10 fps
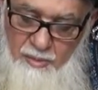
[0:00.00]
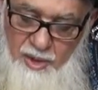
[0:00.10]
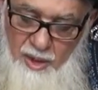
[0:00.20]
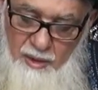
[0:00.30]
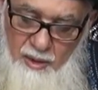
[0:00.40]

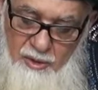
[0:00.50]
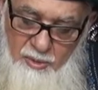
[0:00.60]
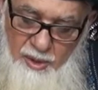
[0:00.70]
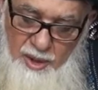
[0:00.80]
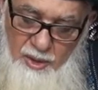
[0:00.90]
May Allah
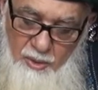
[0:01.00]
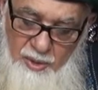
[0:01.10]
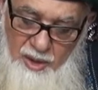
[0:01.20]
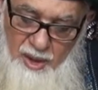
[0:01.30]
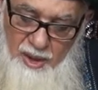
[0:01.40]
subhanahu
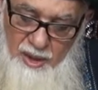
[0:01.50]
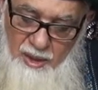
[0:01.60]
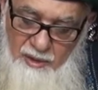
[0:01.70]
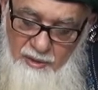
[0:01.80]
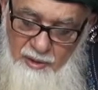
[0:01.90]
wa
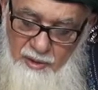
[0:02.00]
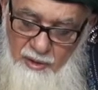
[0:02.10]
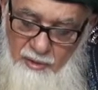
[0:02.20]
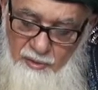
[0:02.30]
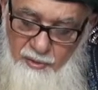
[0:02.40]
ta'ala
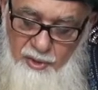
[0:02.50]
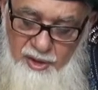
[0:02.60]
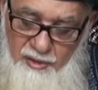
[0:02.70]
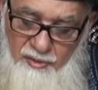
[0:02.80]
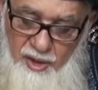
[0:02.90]

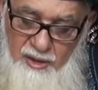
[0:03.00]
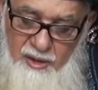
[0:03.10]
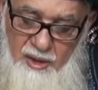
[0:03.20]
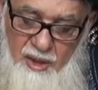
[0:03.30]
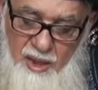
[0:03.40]
forgive
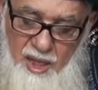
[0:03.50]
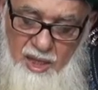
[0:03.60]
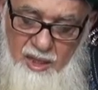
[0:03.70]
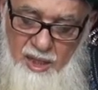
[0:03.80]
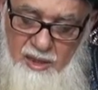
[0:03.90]
us
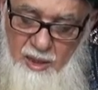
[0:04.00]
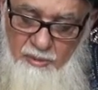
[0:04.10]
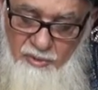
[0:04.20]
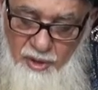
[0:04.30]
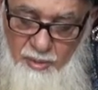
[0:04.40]
and
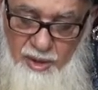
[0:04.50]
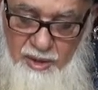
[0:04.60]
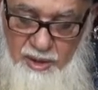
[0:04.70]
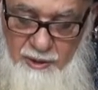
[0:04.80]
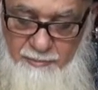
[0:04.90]
accept from
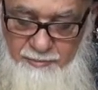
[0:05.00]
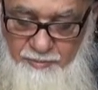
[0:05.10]
us.